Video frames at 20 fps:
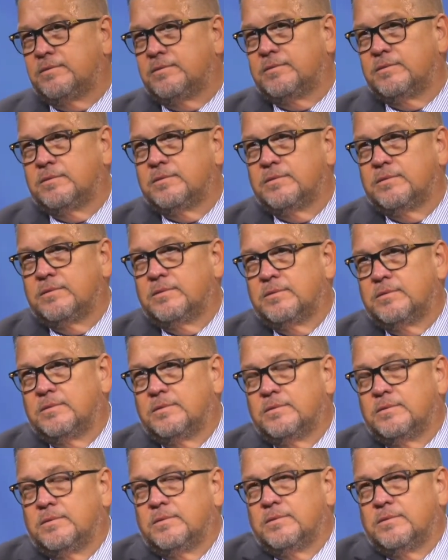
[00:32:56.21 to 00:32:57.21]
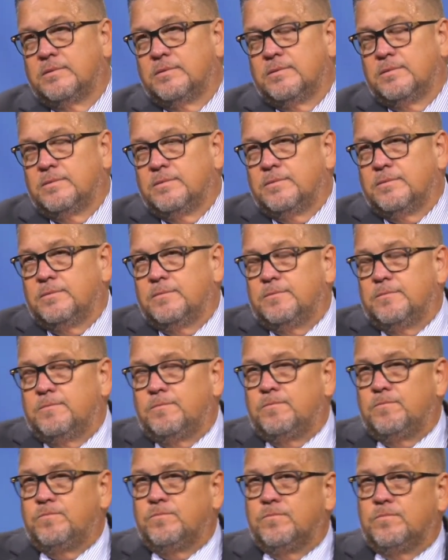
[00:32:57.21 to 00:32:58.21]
Nobody speaks.